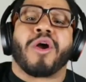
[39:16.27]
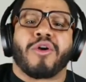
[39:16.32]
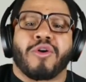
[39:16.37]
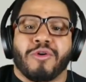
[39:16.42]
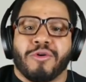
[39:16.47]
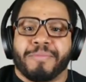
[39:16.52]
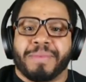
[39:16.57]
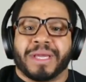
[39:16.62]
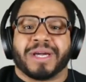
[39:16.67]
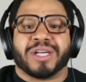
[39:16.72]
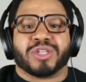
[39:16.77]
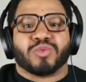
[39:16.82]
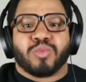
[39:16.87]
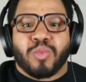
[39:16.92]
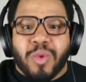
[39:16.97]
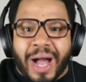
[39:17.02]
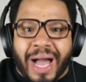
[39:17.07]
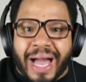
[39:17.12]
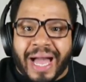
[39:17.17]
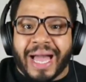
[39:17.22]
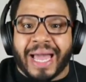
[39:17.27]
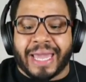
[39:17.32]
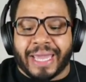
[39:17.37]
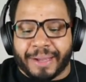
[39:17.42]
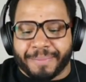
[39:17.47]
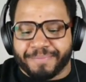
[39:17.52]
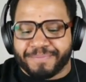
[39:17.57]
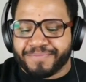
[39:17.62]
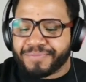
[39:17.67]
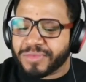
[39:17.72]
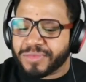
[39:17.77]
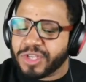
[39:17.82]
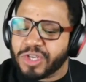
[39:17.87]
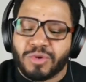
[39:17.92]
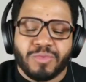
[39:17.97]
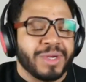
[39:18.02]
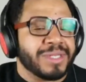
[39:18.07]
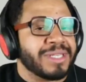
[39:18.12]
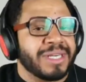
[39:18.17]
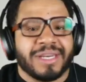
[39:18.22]
because why? You
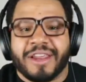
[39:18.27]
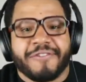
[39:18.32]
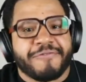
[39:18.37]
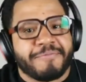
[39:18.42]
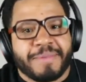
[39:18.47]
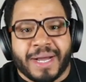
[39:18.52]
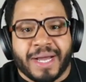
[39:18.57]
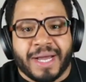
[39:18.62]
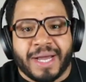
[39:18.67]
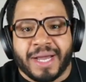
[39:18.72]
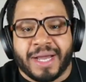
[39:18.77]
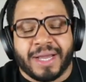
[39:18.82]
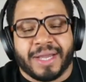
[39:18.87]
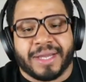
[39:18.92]
wasn't left behind.